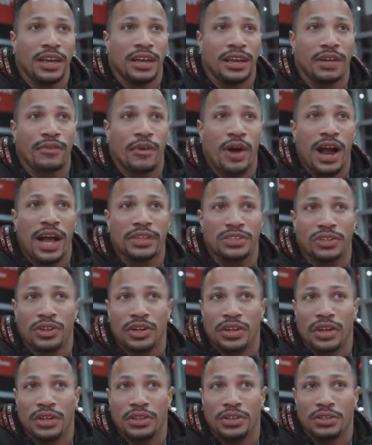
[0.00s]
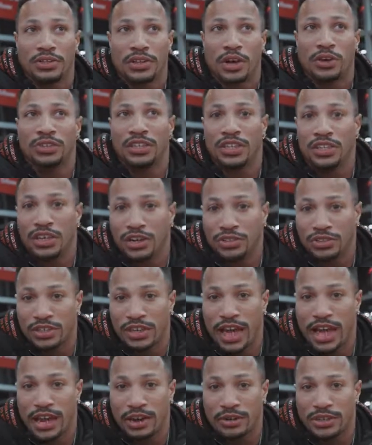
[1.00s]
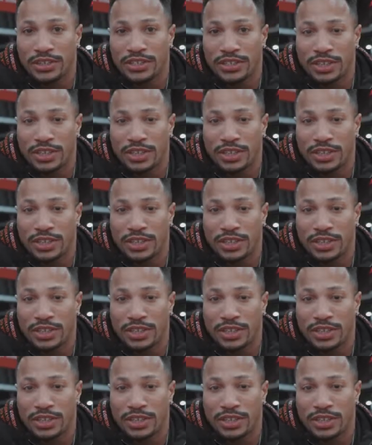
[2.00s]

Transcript: The fries are another 1,300 calories.